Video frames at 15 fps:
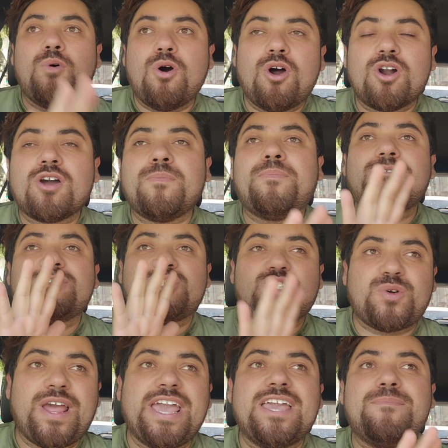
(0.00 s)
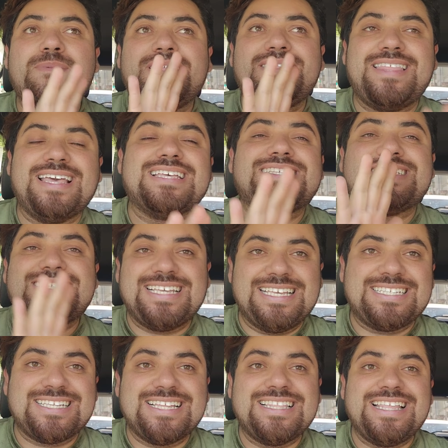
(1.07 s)
work portraying me this
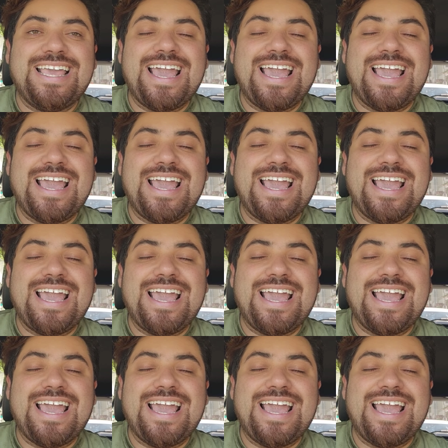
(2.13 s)
season.